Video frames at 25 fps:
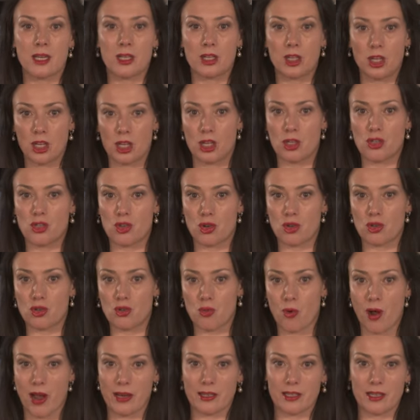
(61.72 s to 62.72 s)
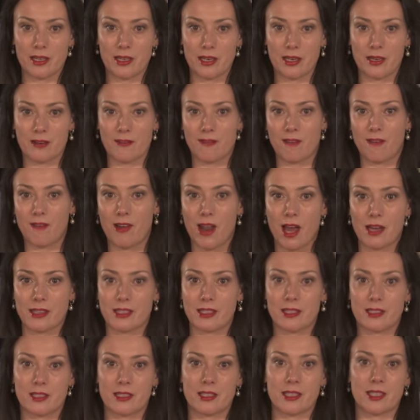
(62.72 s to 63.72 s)
King George whitening,
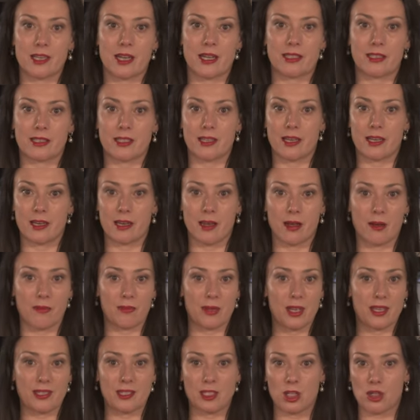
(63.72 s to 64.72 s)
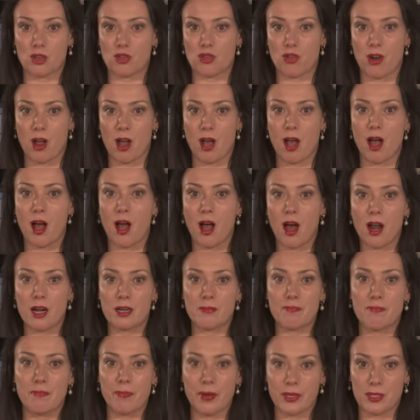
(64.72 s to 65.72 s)
flattened, etc.
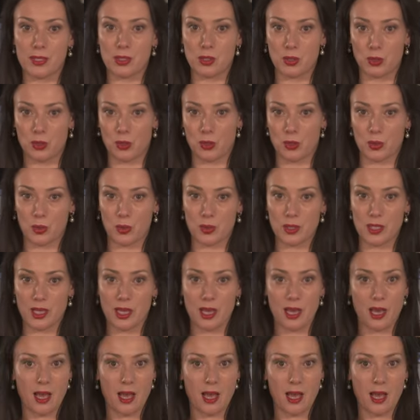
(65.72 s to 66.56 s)
are best to use,